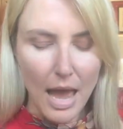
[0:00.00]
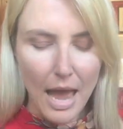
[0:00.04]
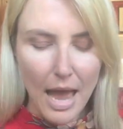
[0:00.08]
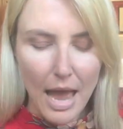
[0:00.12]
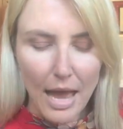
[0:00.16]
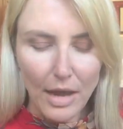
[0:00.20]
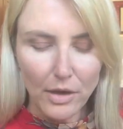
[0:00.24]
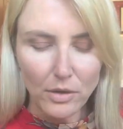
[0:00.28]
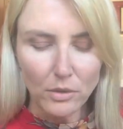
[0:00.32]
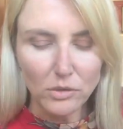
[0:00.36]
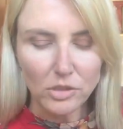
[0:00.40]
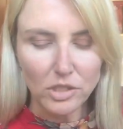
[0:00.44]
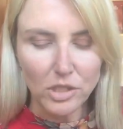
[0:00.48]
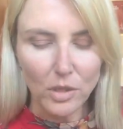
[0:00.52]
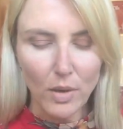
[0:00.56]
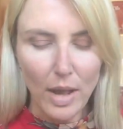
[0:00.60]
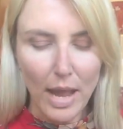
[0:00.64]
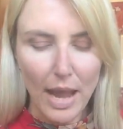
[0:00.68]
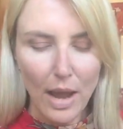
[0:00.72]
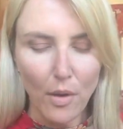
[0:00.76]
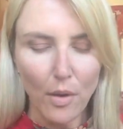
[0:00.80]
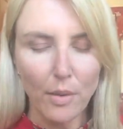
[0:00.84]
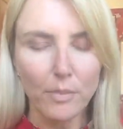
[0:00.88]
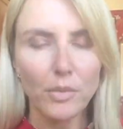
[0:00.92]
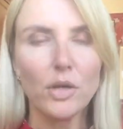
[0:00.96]
And also
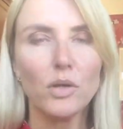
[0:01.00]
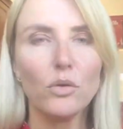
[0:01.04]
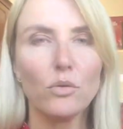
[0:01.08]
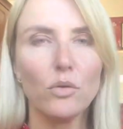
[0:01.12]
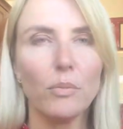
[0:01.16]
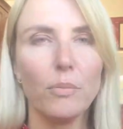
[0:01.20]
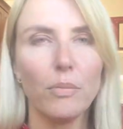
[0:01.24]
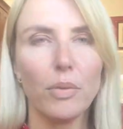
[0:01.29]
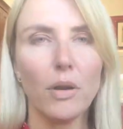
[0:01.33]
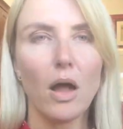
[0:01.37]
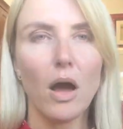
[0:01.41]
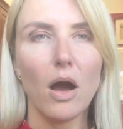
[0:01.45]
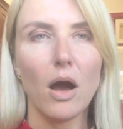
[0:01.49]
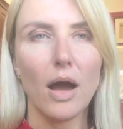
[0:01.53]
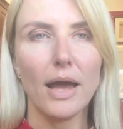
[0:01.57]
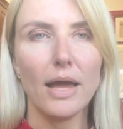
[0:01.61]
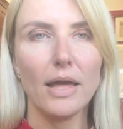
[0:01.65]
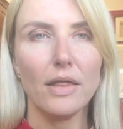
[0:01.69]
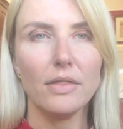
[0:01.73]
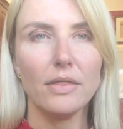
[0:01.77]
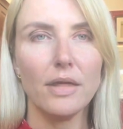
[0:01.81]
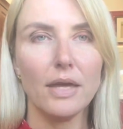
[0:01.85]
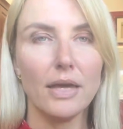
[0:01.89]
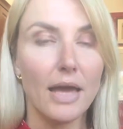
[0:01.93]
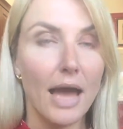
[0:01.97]
how I'm going to
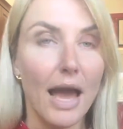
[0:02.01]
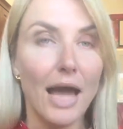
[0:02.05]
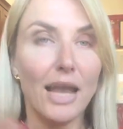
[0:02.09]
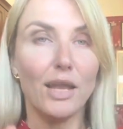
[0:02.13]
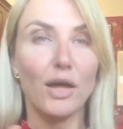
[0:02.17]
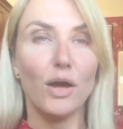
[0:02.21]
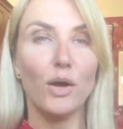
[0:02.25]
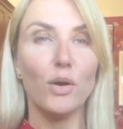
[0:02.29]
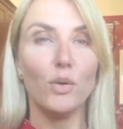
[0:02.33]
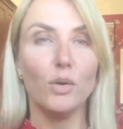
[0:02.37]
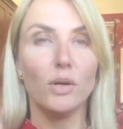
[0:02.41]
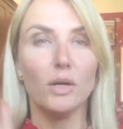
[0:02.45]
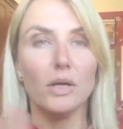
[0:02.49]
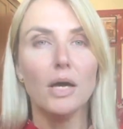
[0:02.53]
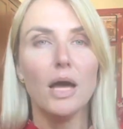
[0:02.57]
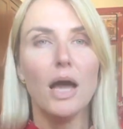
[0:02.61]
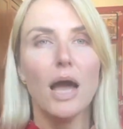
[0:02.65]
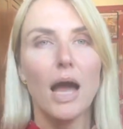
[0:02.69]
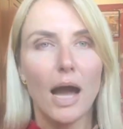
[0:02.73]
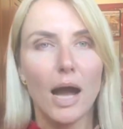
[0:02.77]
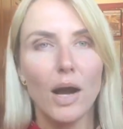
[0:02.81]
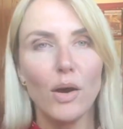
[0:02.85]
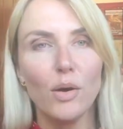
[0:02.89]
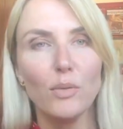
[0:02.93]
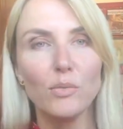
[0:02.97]
apply the, hello,
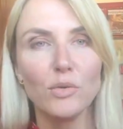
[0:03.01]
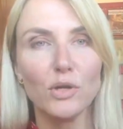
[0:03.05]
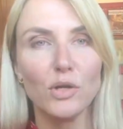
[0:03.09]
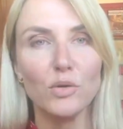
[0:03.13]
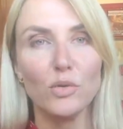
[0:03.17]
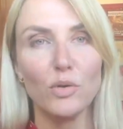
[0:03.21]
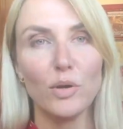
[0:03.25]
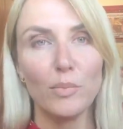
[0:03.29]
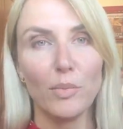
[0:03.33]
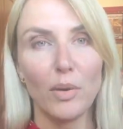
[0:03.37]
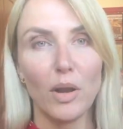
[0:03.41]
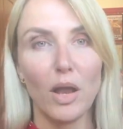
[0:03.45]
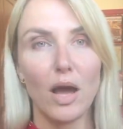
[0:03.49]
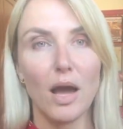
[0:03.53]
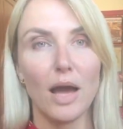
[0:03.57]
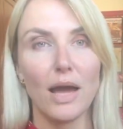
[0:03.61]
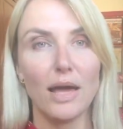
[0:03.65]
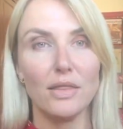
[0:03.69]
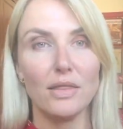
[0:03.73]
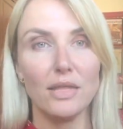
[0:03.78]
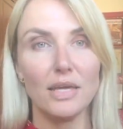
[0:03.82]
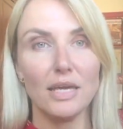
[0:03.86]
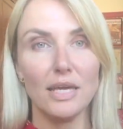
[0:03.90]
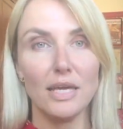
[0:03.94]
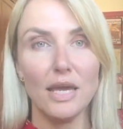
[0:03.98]
how I'm going to apply
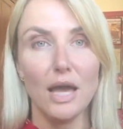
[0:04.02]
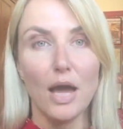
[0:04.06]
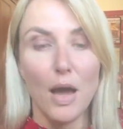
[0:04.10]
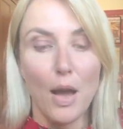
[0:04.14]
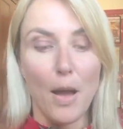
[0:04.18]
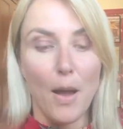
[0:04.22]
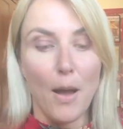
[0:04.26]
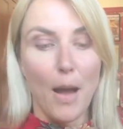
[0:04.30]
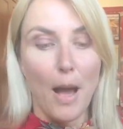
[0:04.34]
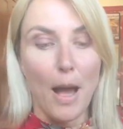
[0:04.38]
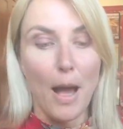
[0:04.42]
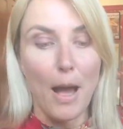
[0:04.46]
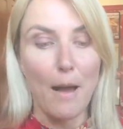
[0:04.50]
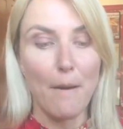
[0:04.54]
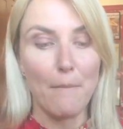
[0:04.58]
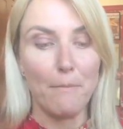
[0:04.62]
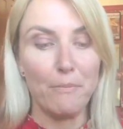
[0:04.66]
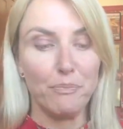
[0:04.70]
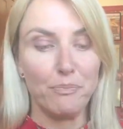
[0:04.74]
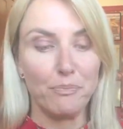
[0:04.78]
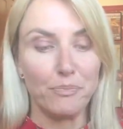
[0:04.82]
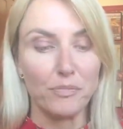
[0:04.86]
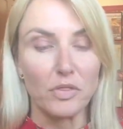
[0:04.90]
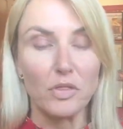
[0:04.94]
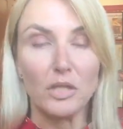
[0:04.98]

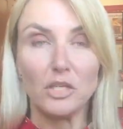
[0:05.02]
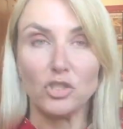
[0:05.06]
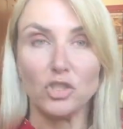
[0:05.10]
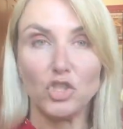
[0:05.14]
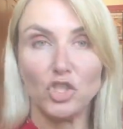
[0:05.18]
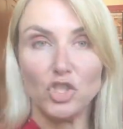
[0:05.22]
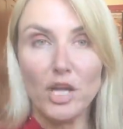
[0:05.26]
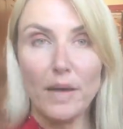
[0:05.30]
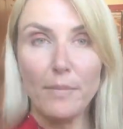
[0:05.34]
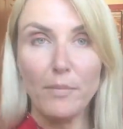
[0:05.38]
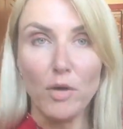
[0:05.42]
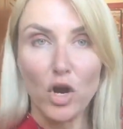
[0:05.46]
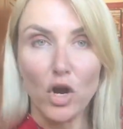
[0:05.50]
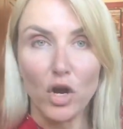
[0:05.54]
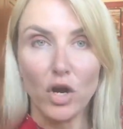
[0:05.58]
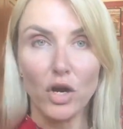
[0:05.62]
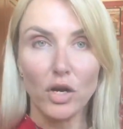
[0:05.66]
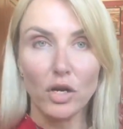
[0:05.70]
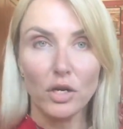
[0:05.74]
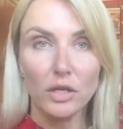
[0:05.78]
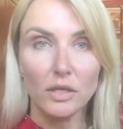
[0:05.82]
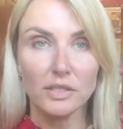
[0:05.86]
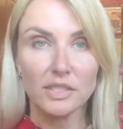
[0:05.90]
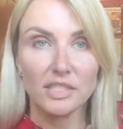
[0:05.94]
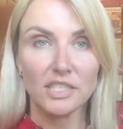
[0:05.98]
the
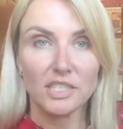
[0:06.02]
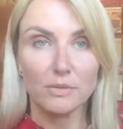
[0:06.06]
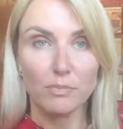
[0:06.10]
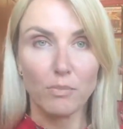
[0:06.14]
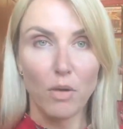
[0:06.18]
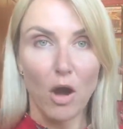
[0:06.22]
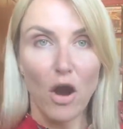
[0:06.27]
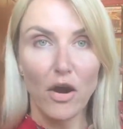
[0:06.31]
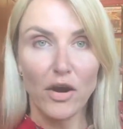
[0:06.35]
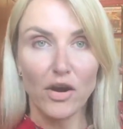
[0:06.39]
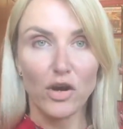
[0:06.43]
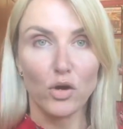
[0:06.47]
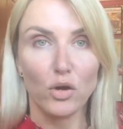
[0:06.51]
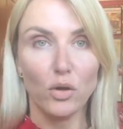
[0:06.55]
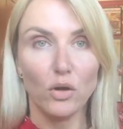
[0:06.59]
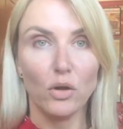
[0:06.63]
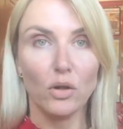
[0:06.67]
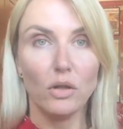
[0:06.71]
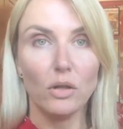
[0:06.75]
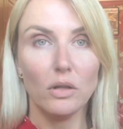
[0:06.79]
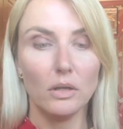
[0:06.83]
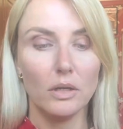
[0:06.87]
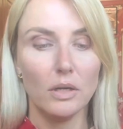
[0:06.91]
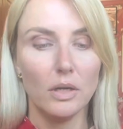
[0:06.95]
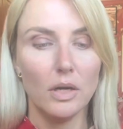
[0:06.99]
shimmer,
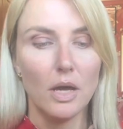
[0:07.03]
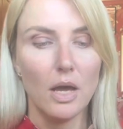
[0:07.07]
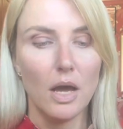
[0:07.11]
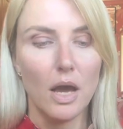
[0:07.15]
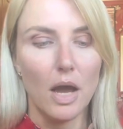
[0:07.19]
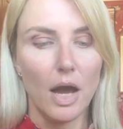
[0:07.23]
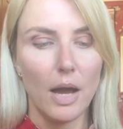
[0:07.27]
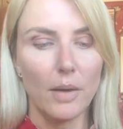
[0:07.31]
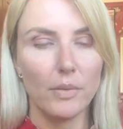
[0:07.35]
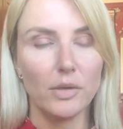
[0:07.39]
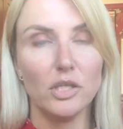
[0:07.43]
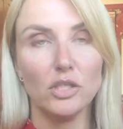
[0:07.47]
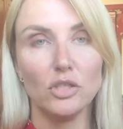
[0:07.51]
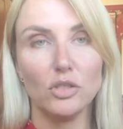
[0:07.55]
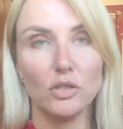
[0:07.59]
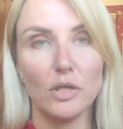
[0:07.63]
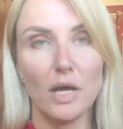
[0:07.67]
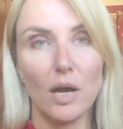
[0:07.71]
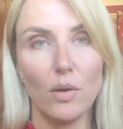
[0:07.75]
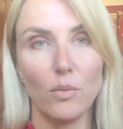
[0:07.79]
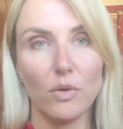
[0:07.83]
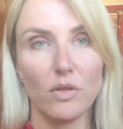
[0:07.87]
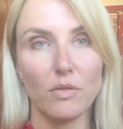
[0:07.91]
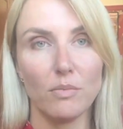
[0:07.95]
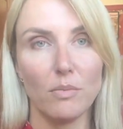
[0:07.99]
sparkle. I'm going to do
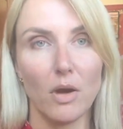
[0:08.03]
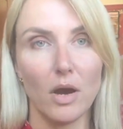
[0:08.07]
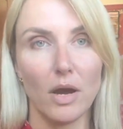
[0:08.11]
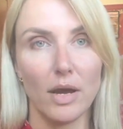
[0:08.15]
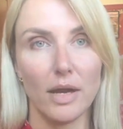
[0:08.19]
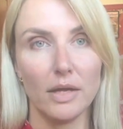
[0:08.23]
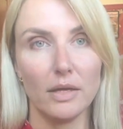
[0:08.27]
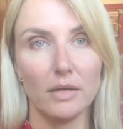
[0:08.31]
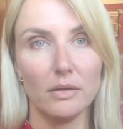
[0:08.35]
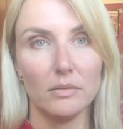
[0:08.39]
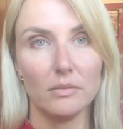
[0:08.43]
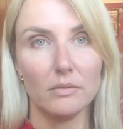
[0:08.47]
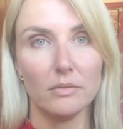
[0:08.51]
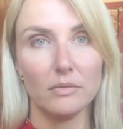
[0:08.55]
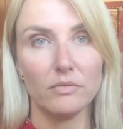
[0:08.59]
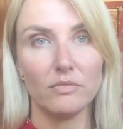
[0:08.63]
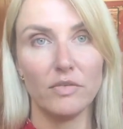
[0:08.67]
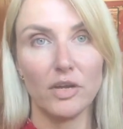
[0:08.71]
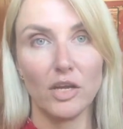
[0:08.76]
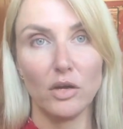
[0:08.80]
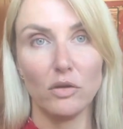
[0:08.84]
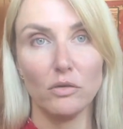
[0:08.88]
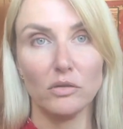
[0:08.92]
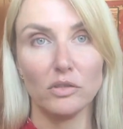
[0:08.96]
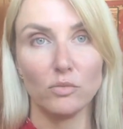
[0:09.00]
that with my
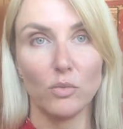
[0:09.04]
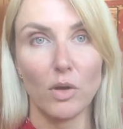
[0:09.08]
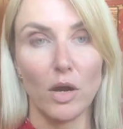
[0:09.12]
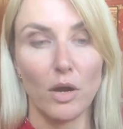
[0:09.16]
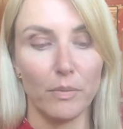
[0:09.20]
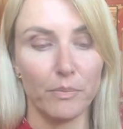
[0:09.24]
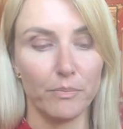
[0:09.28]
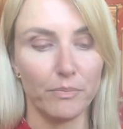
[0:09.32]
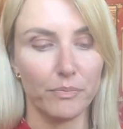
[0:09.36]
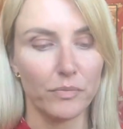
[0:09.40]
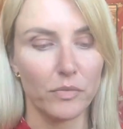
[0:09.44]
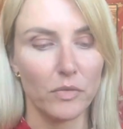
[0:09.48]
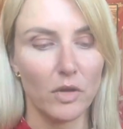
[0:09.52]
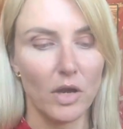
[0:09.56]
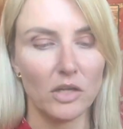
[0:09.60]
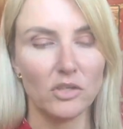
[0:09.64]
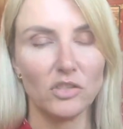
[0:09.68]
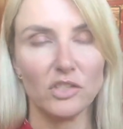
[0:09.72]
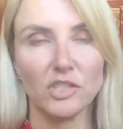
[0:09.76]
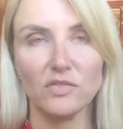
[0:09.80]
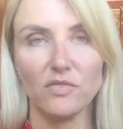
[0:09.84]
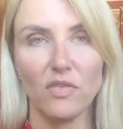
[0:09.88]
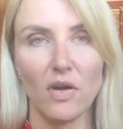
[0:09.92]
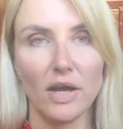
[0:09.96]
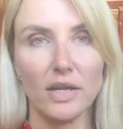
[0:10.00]
finger as well. I
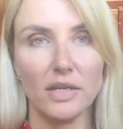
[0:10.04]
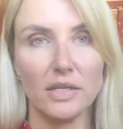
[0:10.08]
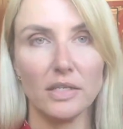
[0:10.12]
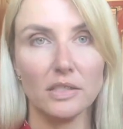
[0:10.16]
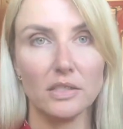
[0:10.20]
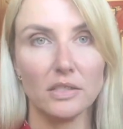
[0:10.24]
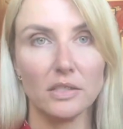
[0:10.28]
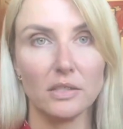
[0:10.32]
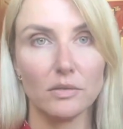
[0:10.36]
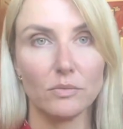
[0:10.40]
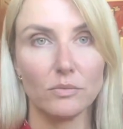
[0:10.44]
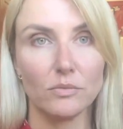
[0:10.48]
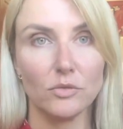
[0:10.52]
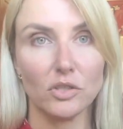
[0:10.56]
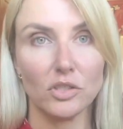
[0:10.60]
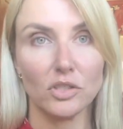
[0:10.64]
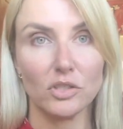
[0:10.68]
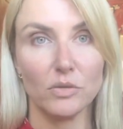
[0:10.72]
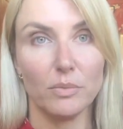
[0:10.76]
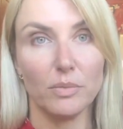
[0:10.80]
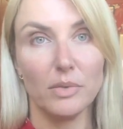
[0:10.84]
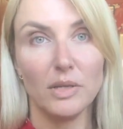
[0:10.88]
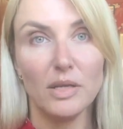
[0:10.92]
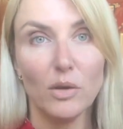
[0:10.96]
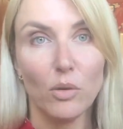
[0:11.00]
just find it's just
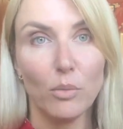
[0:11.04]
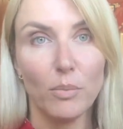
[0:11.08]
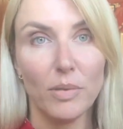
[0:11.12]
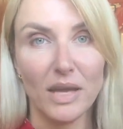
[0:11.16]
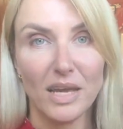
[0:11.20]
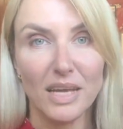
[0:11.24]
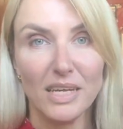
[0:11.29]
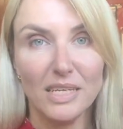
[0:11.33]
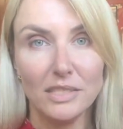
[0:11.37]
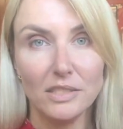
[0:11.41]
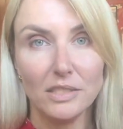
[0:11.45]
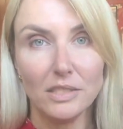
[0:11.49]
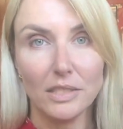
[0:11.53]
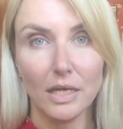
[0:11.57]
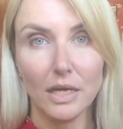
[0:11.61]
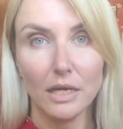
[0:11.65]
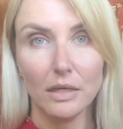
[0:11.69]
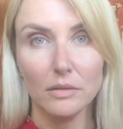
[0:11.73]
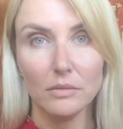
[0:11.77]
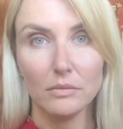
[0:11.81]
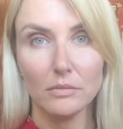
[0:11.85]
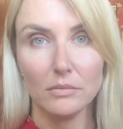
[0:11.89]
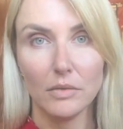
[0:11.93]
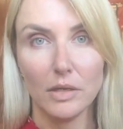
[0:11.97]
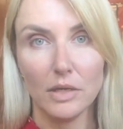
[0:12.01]
a little bit
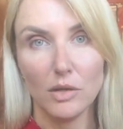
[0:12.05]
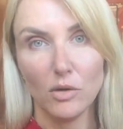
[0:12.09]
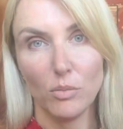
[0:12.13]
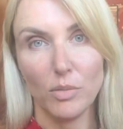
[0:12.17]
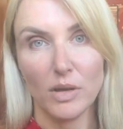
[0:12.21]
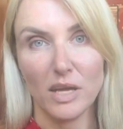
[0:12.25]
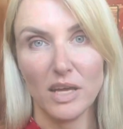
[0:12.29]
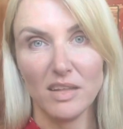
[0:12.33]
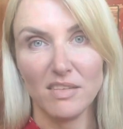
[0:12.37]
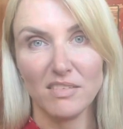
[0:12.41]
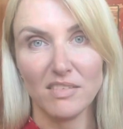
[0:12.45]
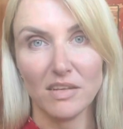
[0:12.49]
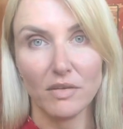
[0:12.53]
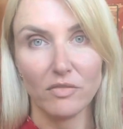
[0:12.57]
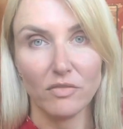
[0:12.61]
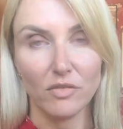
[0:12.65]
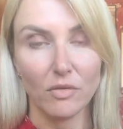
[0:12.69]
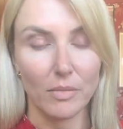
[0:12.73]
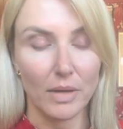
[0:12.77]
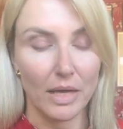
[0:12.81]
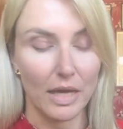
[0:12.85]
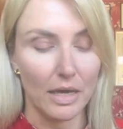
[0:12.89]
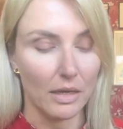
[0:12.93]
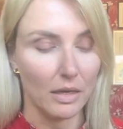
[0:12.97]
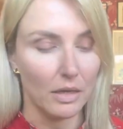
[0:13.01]
easier for
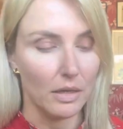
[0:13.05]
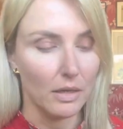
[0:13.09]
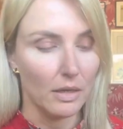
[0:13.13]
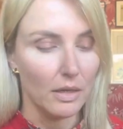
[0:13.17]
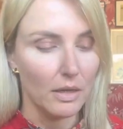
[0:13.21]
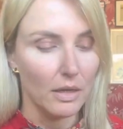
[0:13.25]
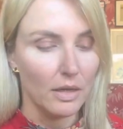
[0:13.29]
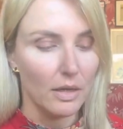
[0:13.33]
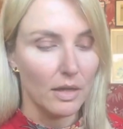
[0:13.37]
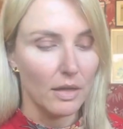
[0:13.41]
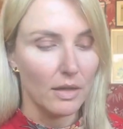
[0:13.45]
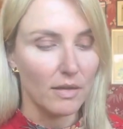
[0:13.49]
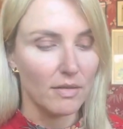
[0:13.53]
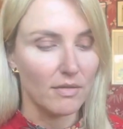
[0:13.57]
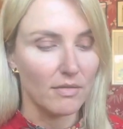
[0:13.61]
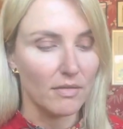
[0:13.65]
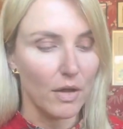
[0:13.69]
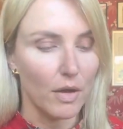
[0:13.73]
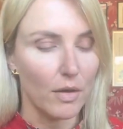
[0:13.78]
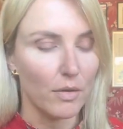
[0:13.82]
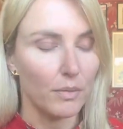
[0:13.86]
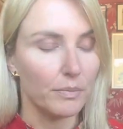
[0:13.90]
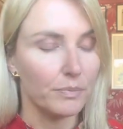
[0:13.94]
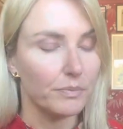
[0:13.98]
me. So